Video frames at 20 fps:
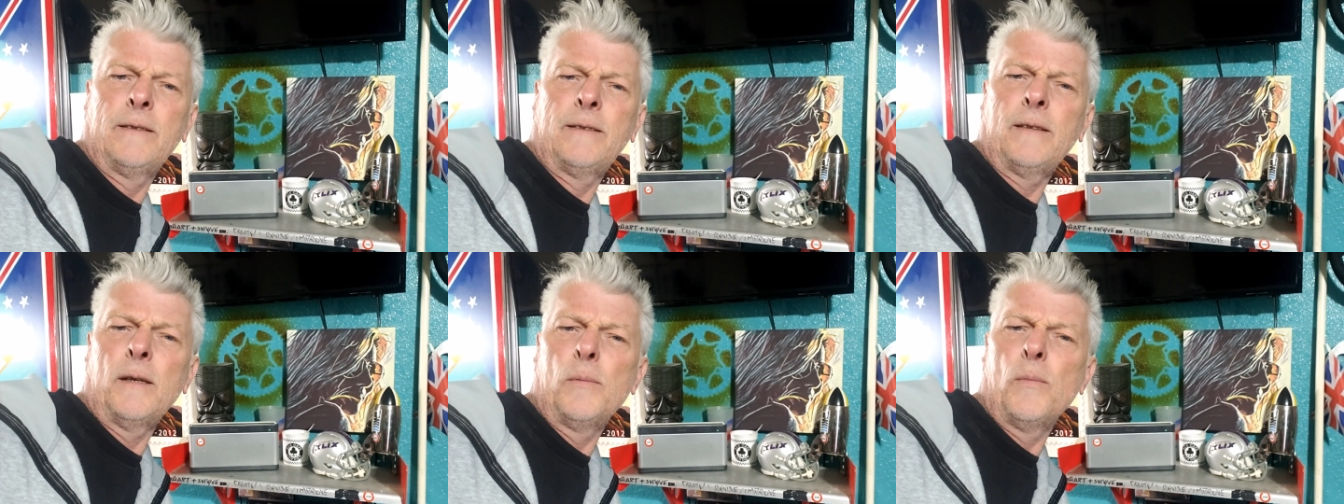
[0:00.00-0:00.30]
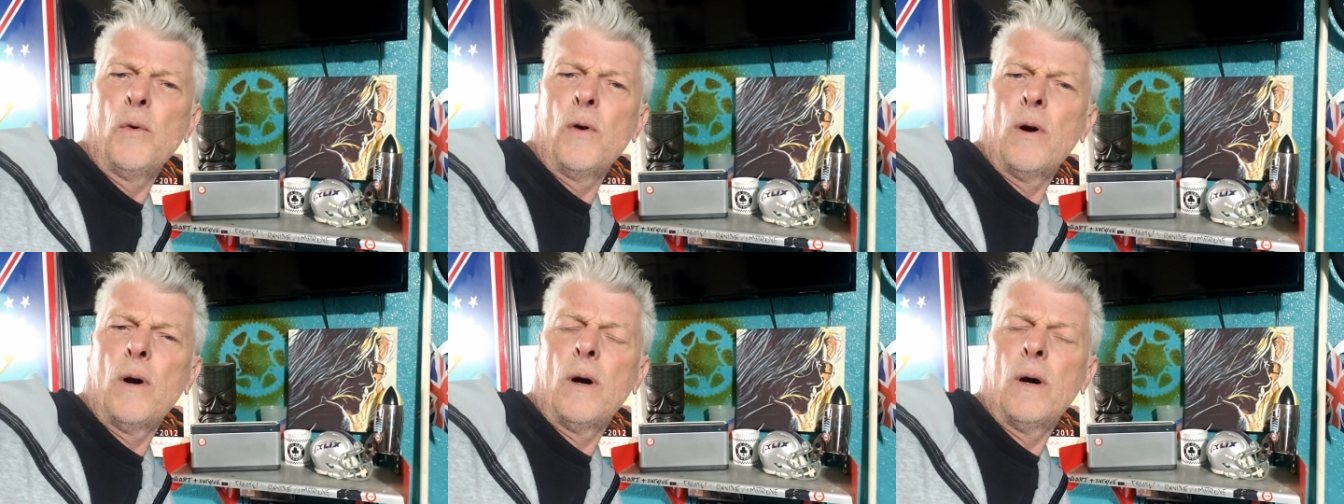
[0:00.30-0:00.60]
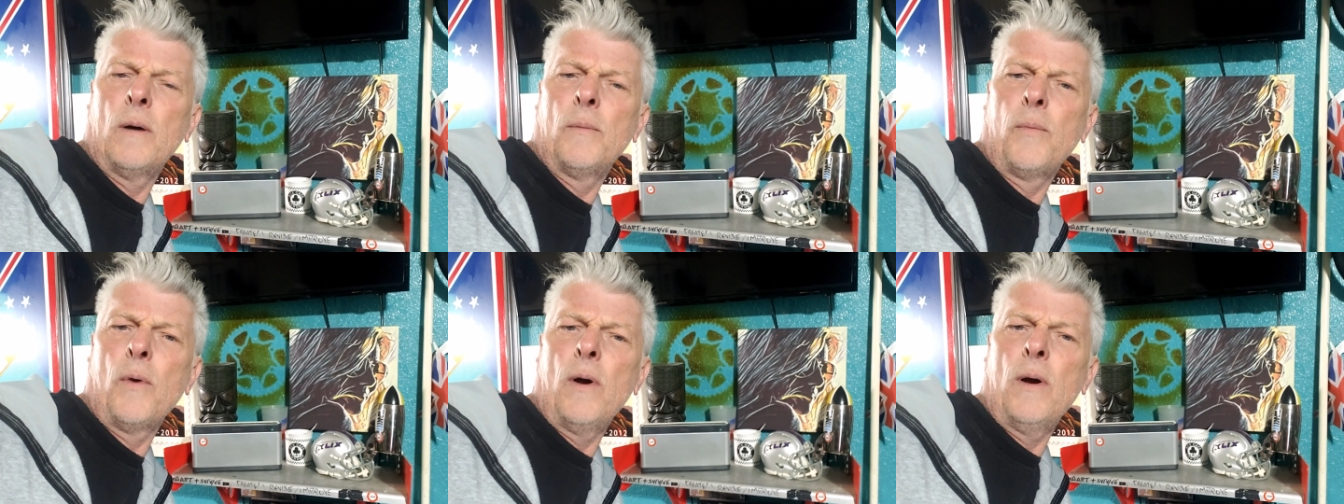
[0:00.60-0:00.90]
somewhat
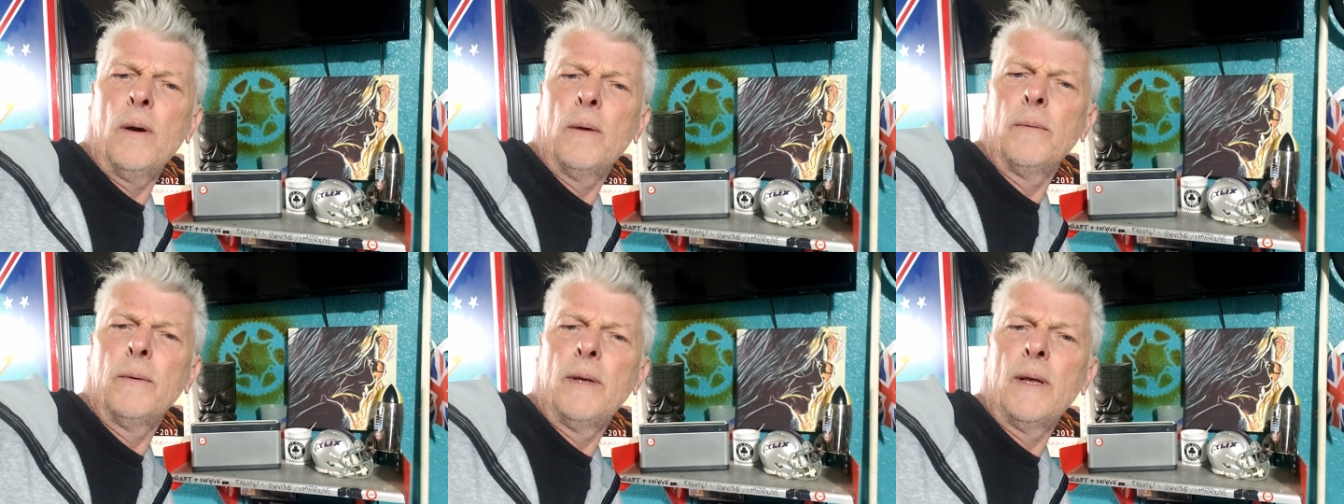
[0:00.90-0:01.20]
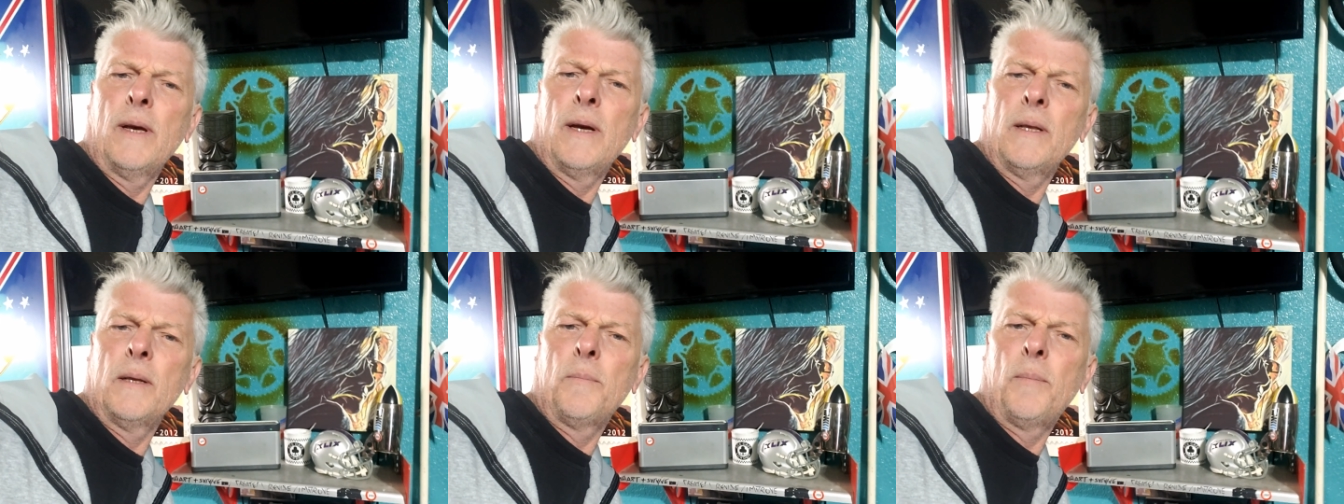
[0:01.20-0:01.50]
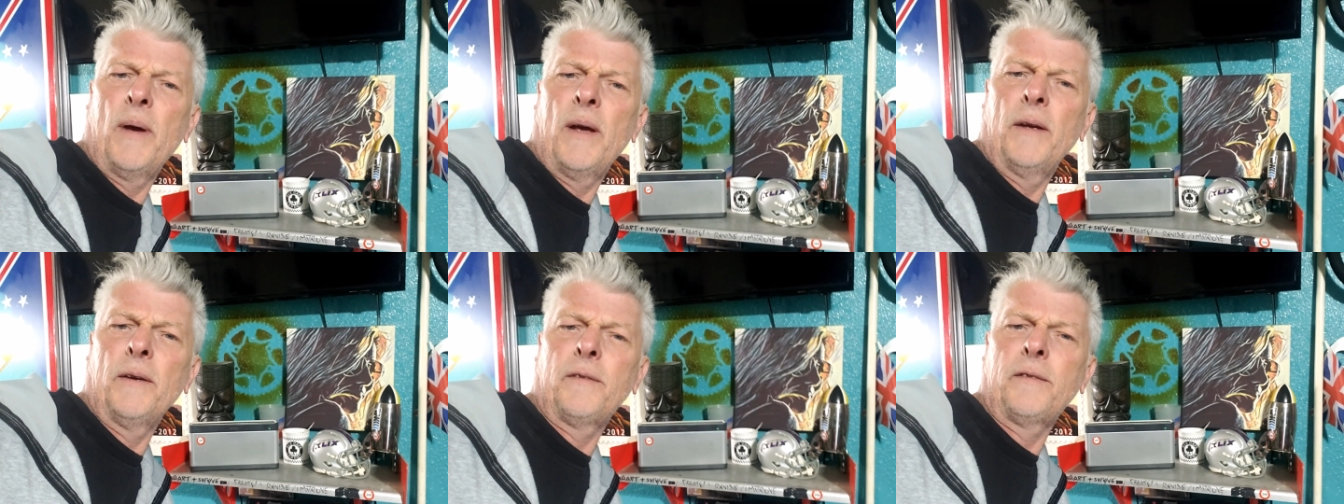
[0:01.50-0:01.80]
hard work without the
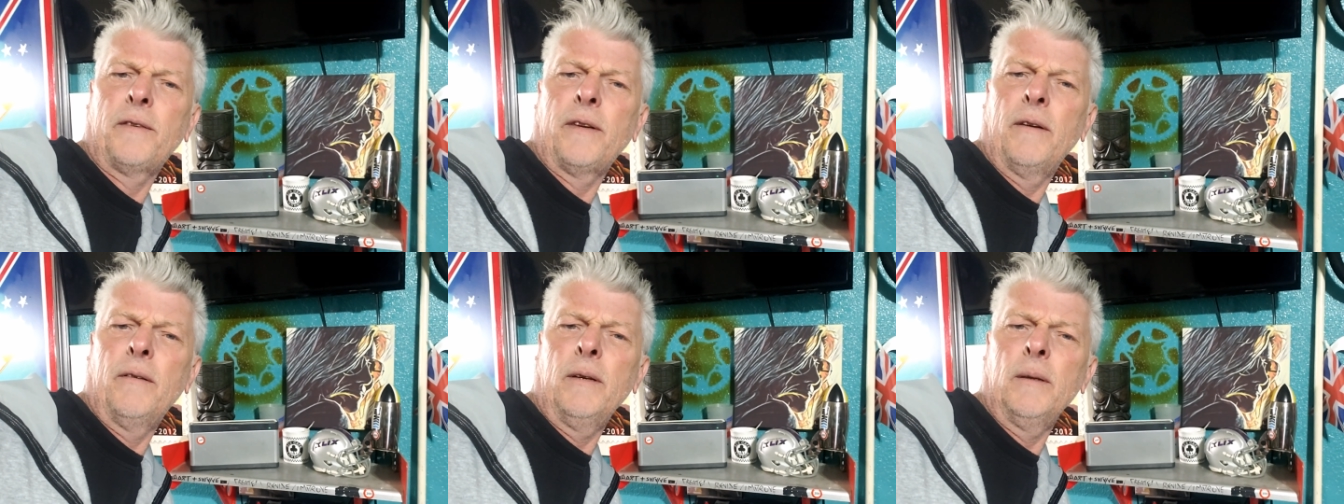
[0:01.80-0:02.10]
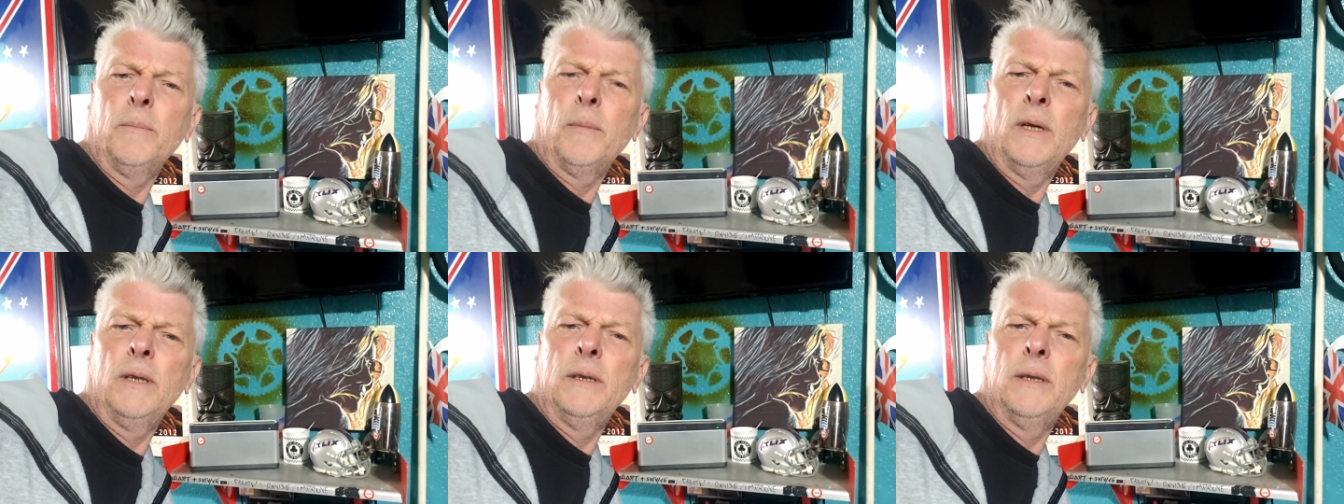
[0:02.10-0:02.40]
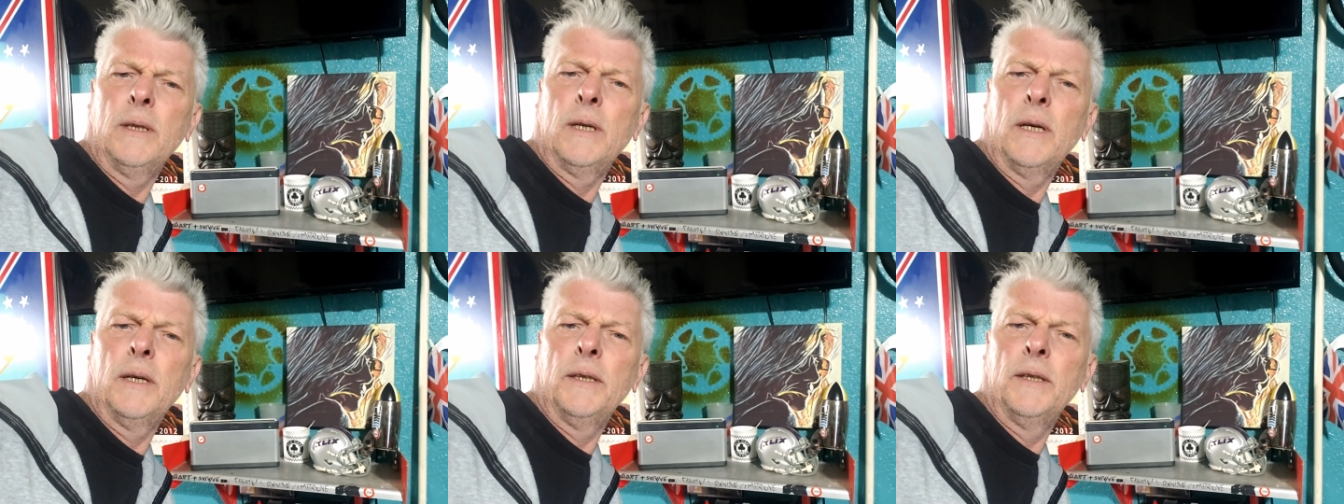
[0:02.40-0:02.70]
power steering, but
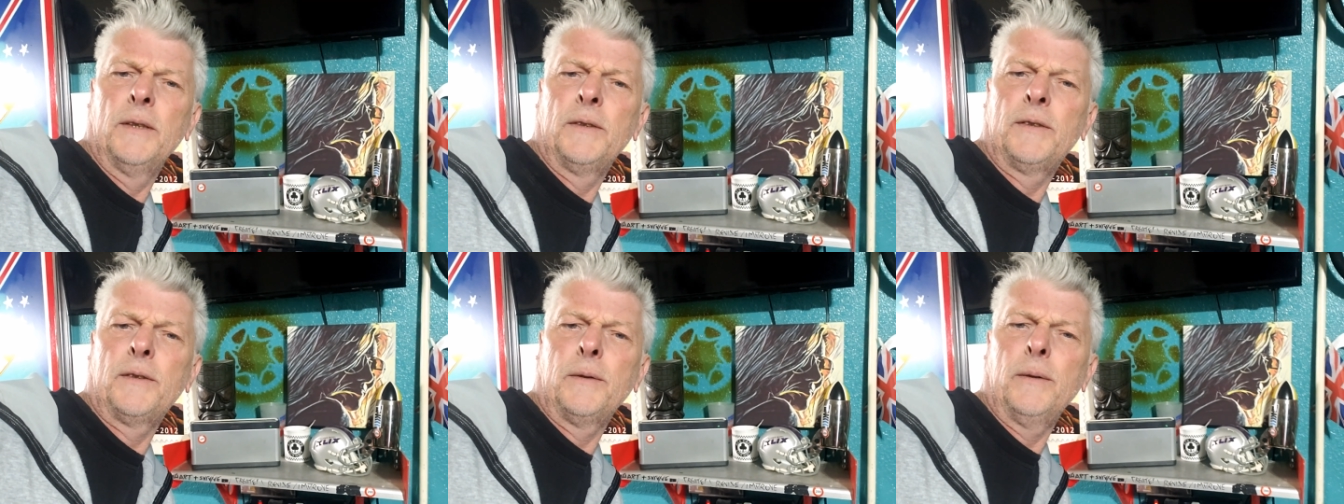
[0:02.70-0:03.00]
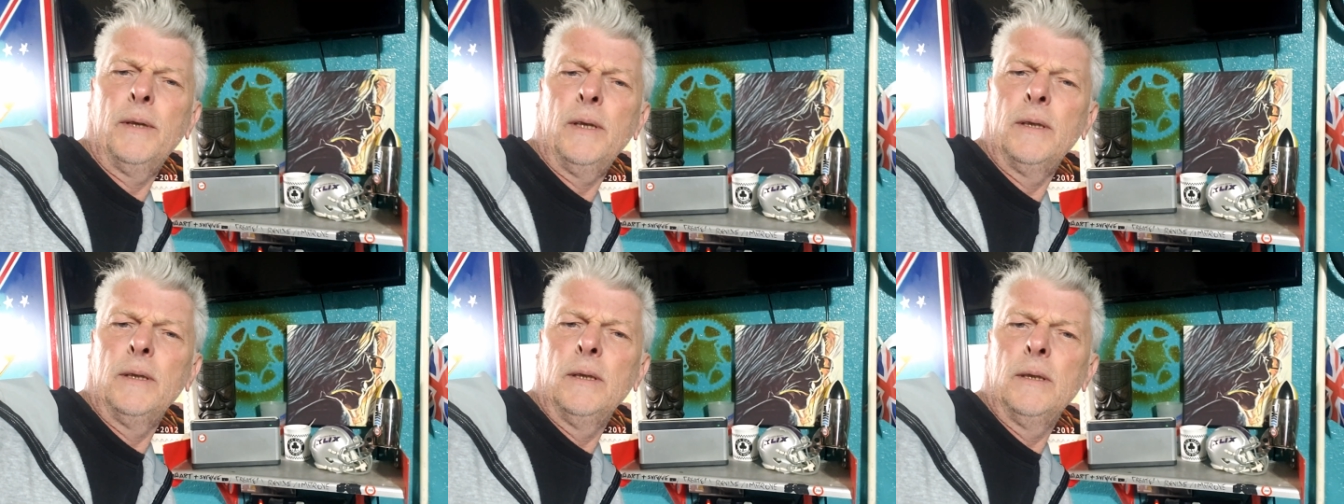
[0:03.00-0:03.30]
you get used to it.